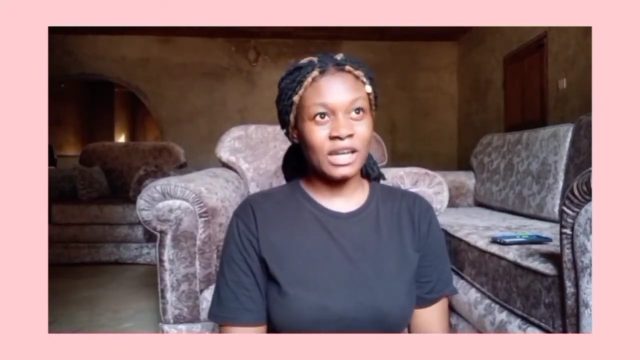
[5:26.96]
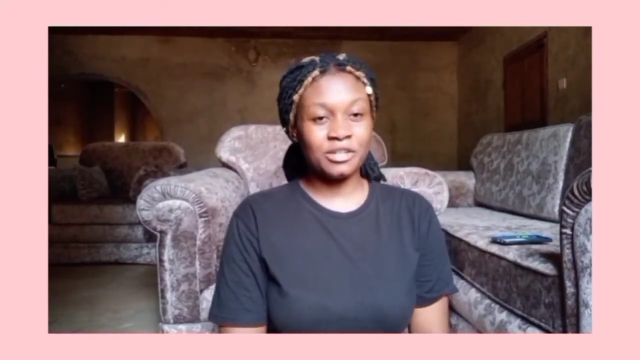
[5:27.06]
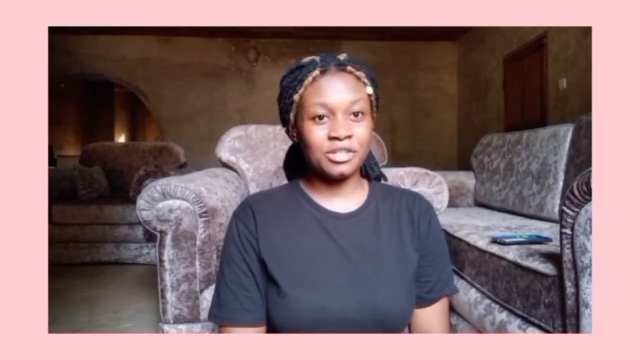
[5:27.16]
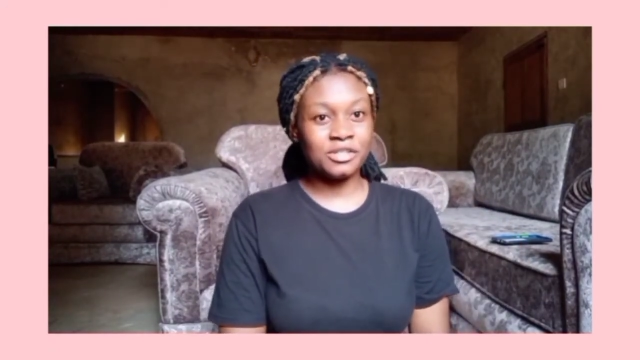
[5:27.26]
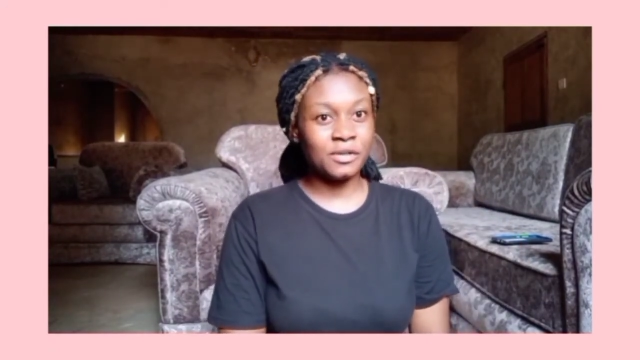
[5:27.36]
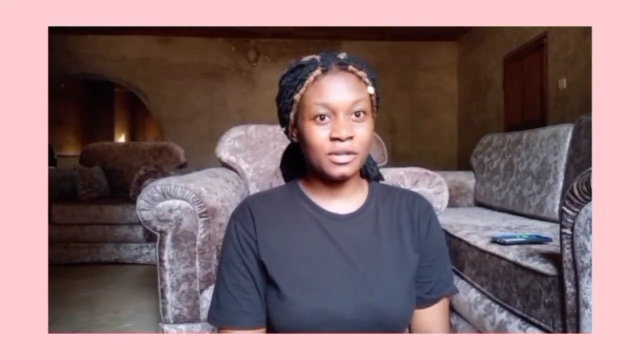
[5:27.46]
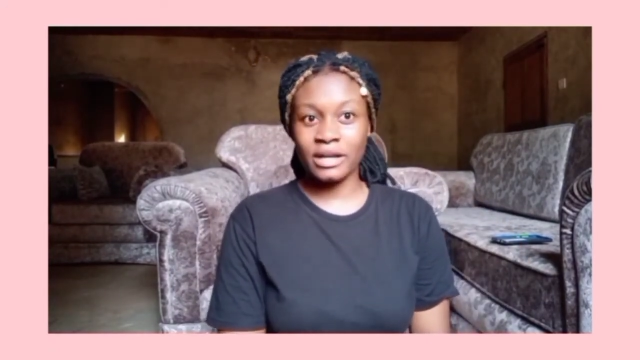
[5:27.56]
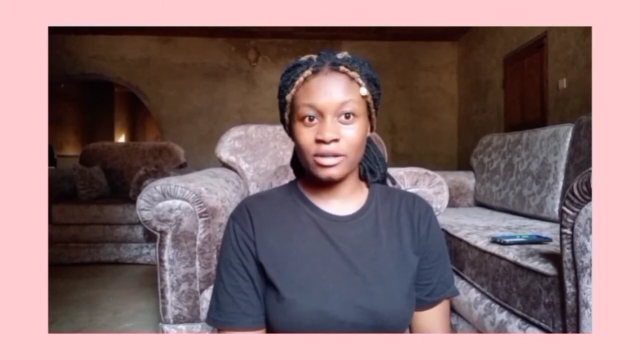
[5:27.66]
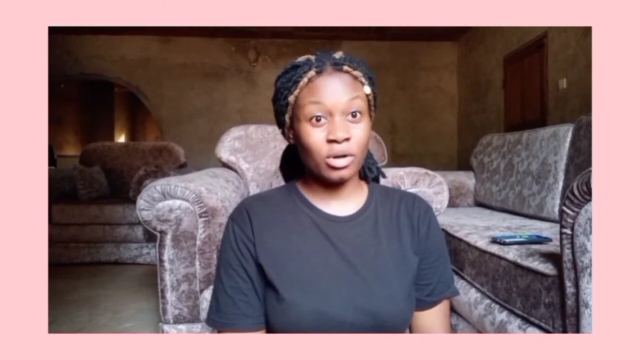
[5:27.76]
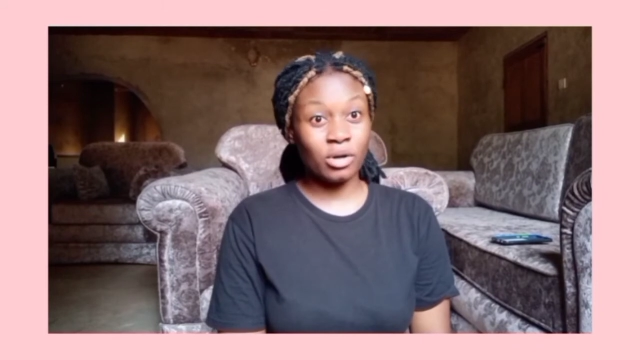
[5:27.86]
And I just felt
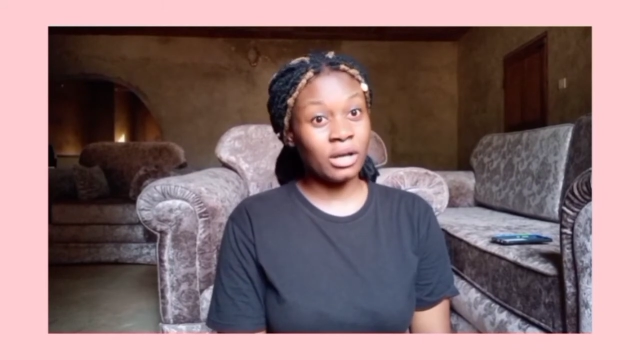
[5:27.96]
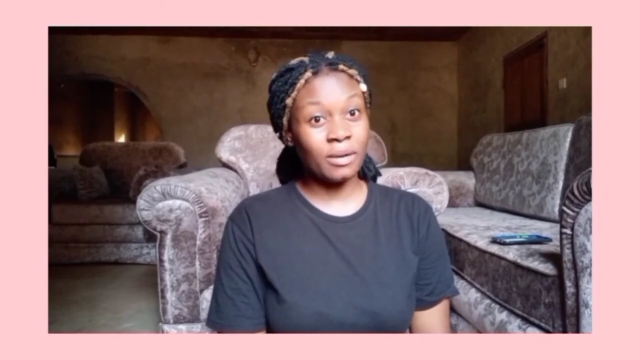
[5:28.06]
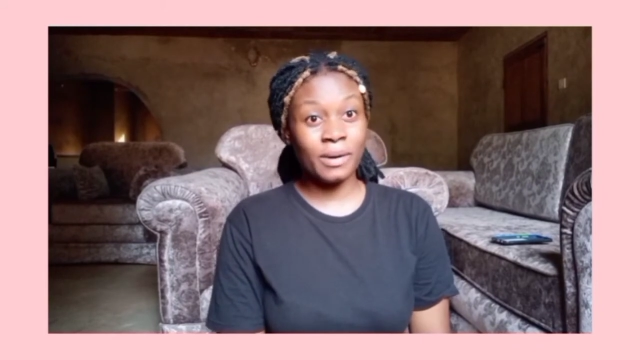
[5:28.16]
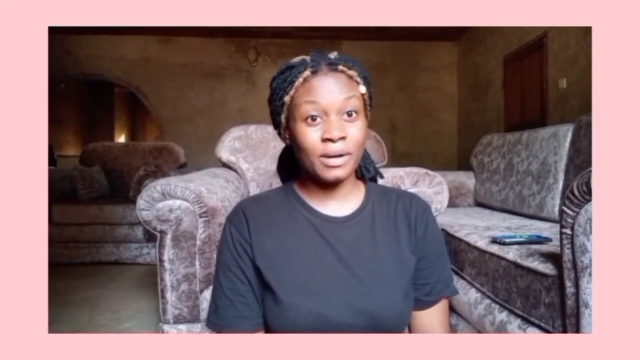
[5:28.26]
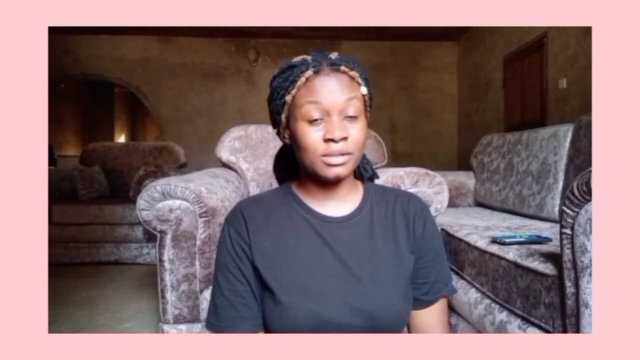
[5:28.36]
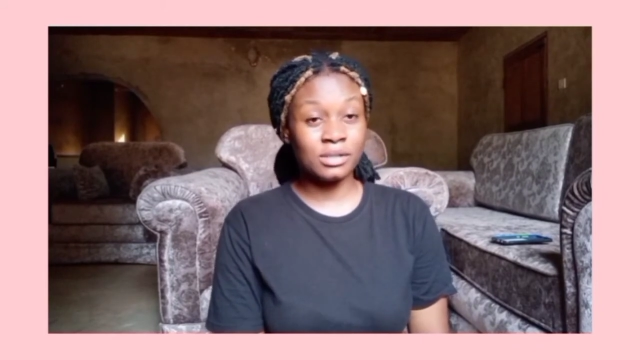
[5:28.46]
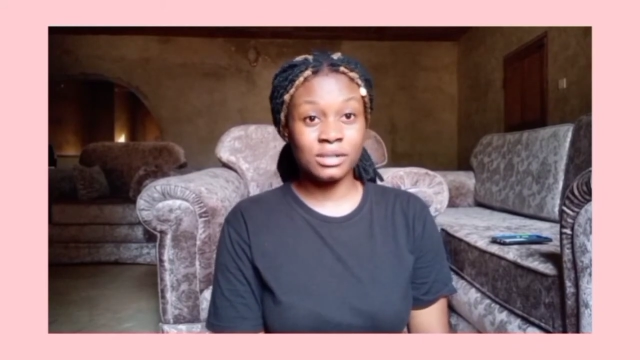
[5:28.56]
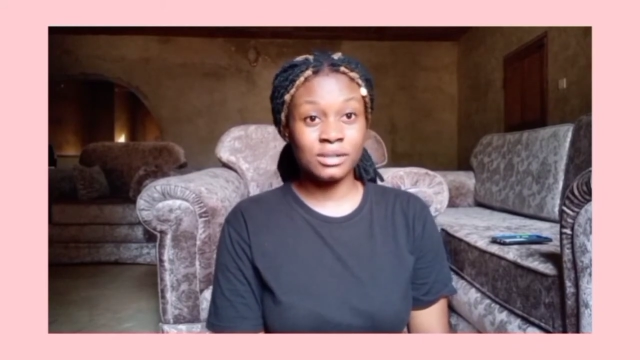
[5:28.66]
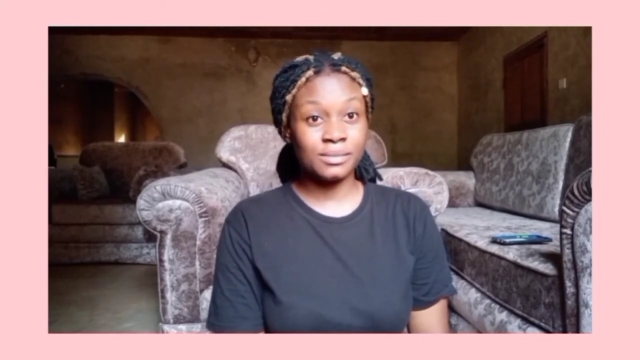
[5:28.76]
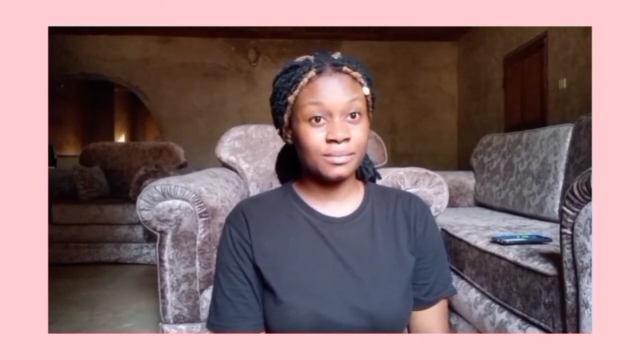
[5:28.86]
like talking about
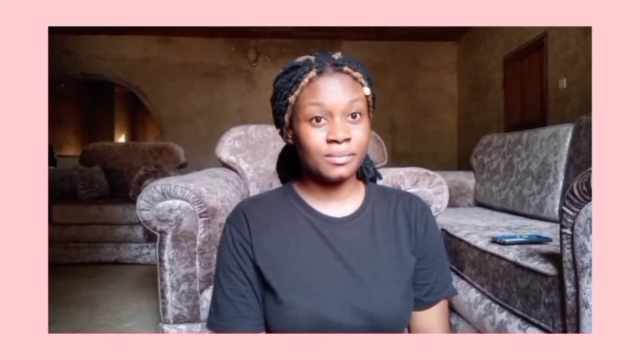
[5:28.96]
it.